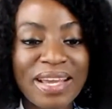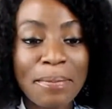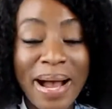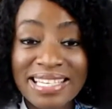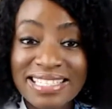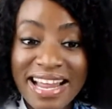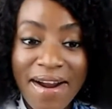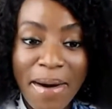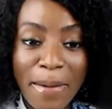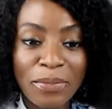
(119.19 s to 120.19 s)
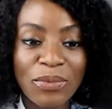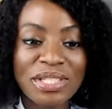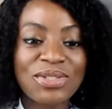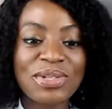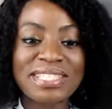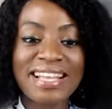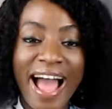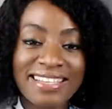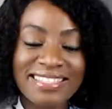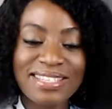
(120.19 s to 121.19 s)
Padanaram, which was
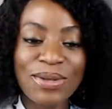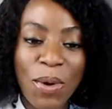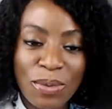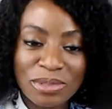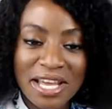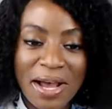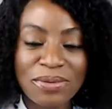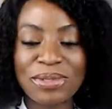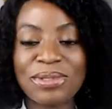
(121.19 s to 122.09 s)
Isaac's hometown.